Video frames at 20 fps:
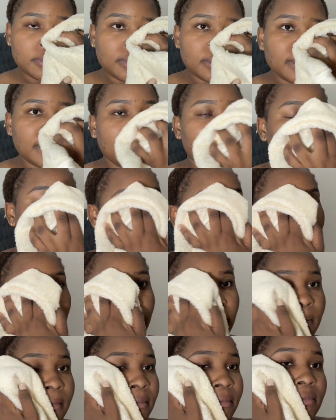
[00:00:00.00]
is actually
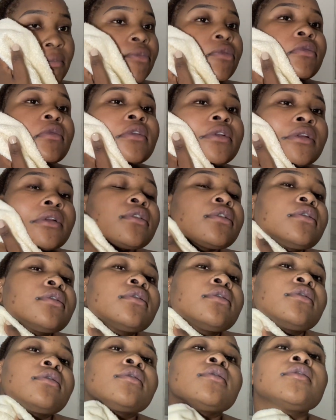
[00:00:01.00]
really good
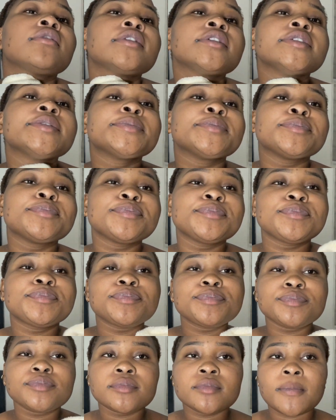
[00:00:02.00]

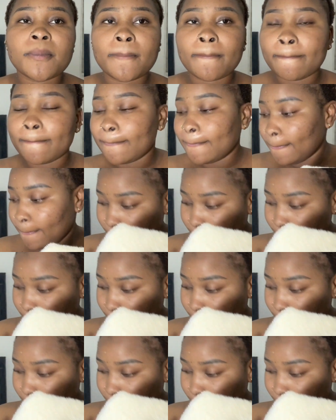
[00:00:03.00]
like naturally